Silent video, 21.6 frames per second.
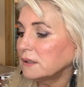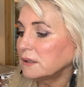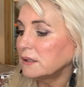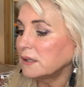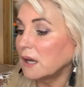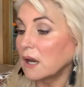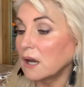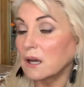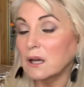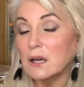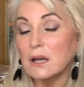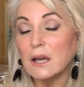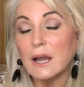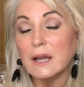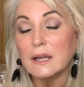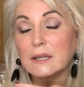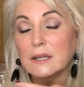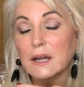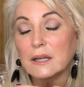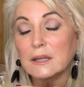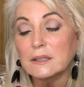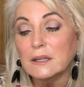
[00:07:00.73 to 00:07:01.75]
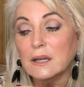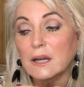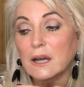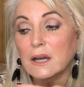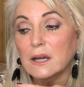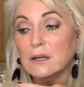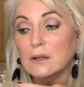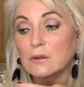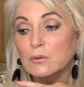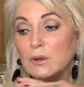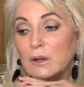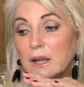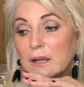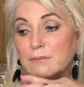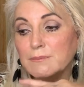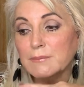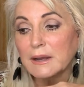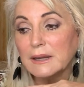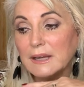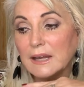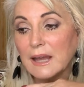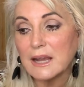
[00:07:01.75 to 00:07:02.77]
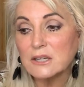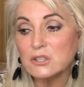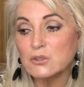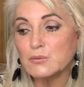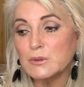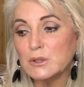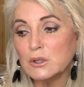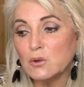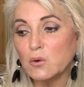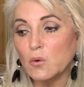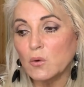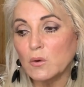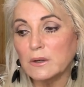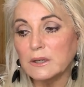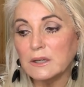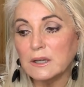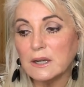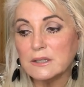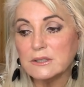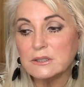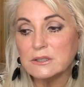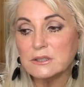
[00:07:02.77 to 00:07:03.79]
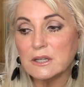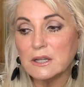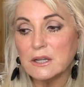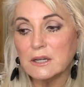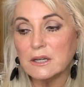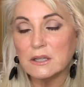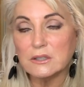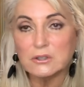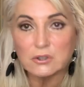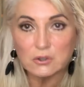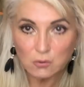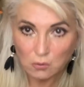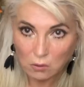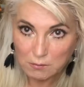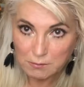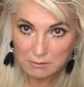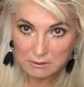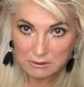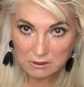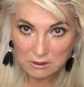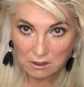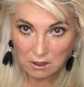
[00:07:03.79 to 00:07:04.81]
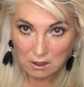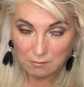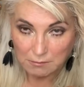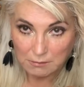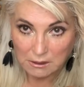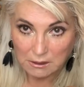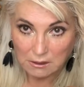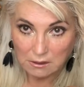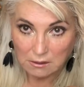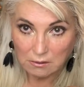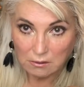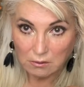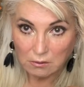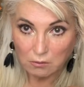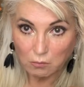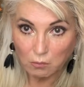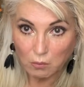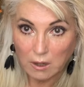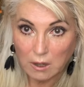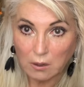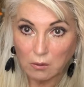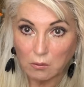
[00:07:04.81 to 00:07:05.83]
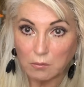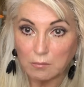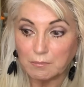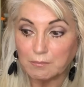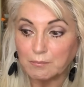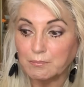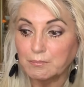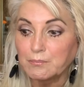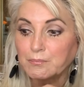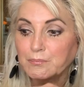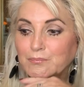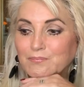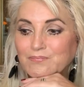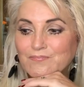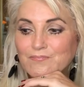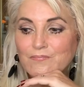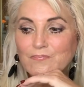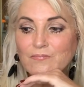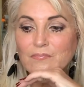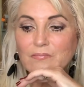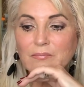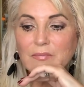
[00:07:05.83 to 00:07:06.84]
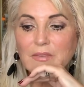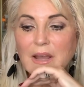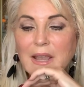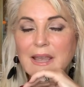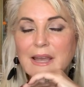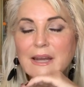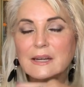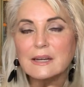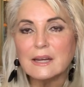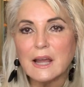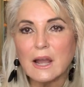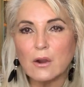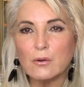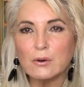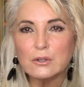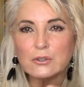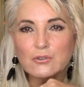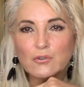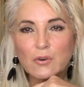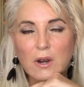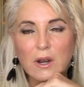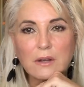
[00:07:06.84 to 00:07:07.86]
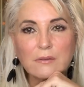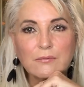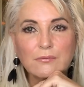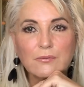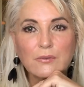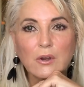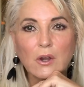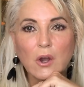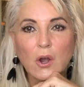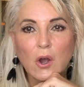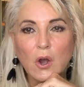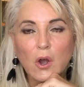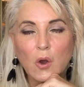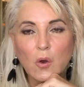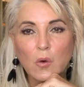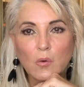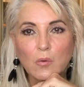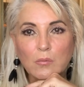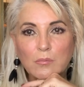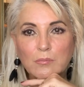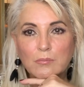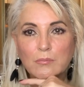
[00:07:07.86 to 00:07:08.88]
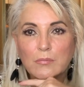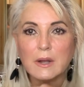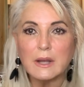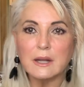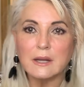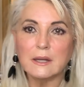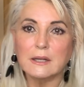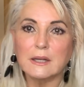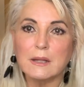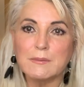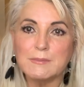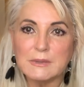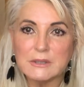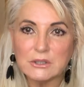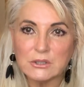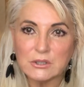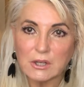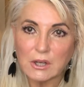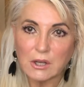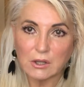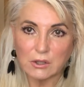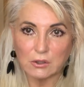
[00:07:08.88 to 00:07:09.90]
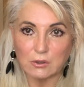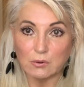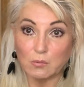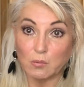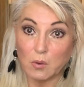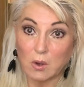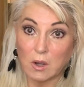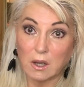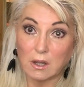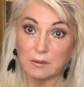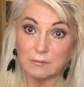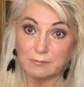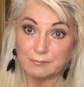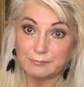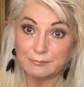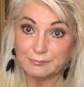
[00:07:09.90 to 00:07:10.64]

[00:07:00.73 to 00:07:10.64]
yeah, I got, uh, my last recording, I said a storm is coming. Well, I had an hour drive home, and let me tell you what.